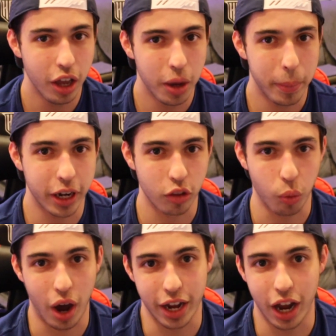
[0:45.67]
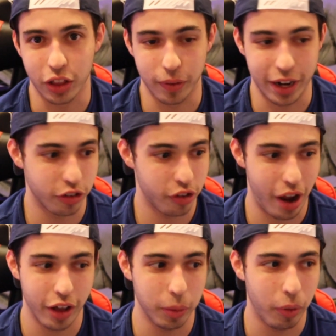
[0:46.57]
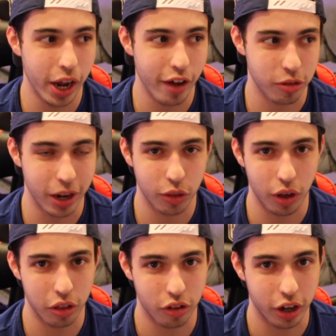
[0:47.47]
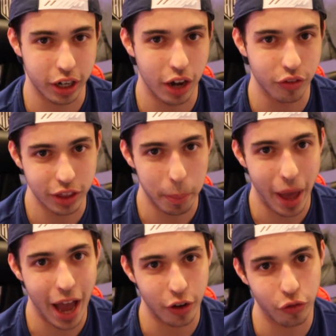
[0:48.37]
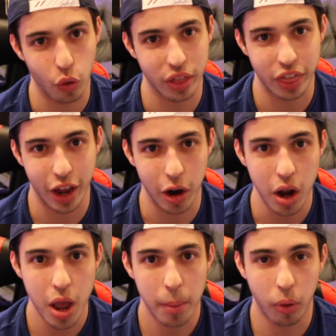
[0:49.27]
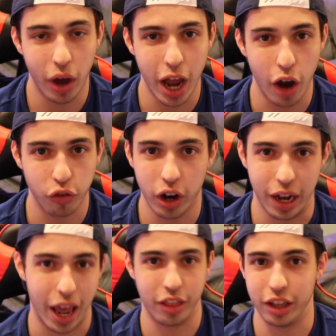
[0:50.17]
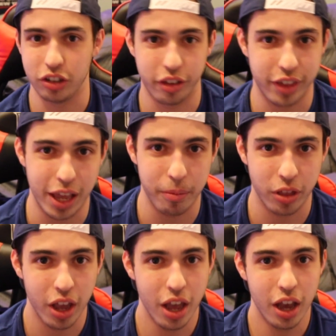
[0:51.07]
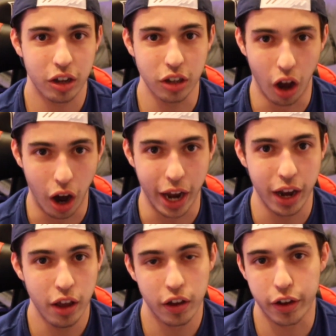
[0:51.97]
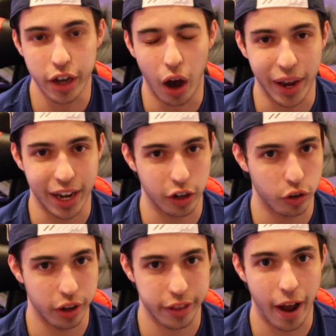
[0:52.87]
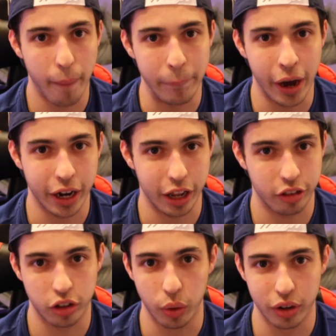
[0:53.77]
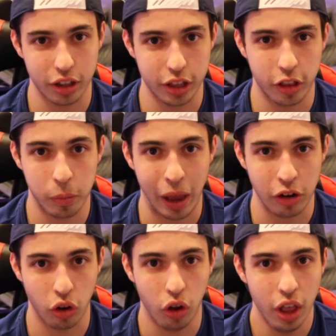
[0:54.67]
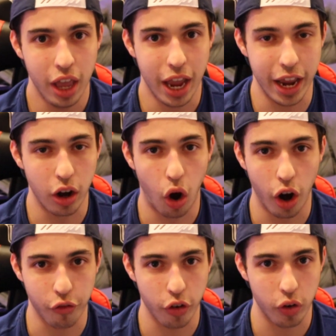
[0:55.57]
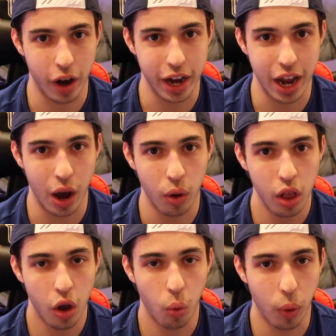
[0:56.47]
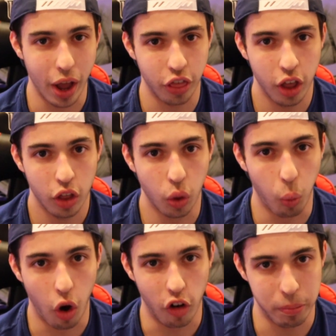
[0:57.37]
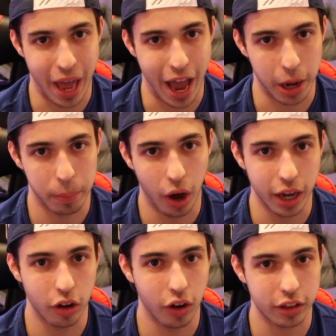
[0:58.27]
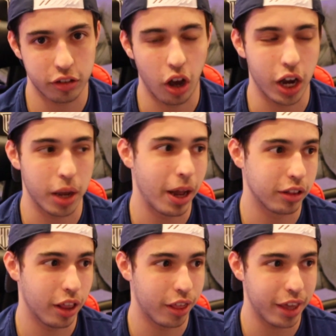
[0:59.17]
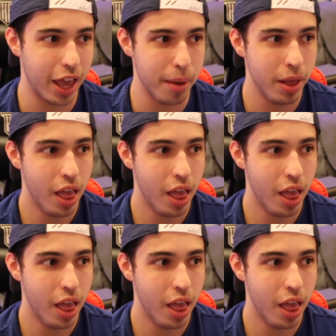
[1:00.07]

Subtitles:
because why not? The Rangers are out of the playoffs. Might as well start covering the Pack for their playoff run, as it just keeps on going. And Chris Knobloch is doing something special in Hartford right now with the Wolfpack. But let's talk about this game,